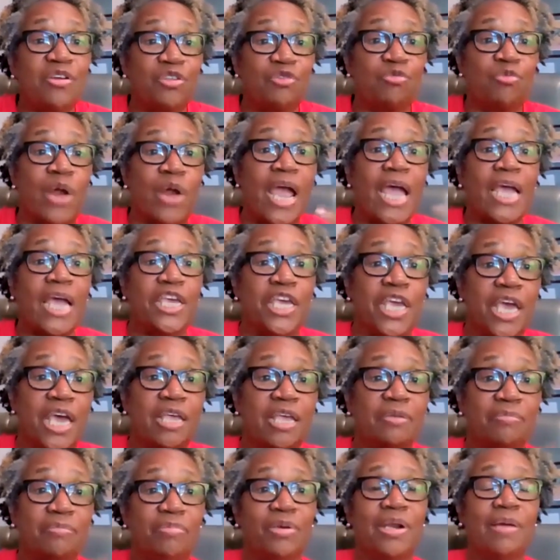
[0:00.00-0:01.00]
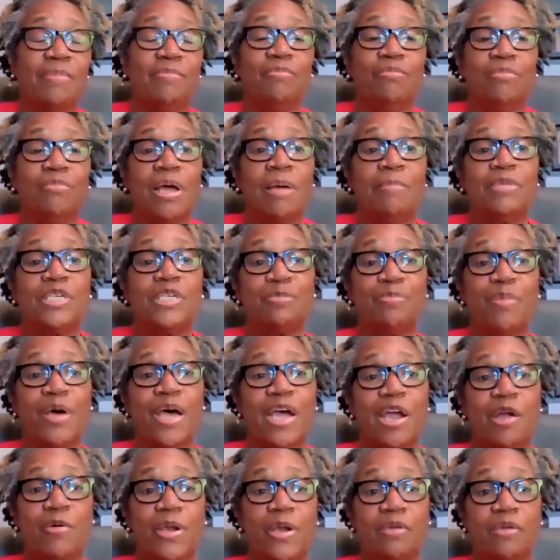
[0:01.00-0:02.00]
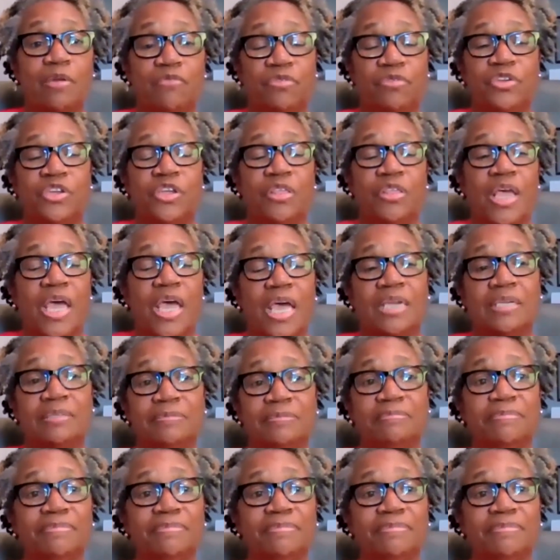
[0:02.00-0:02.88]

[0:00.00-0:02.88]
on the rack yet. But I'm I'm aspiring for, to that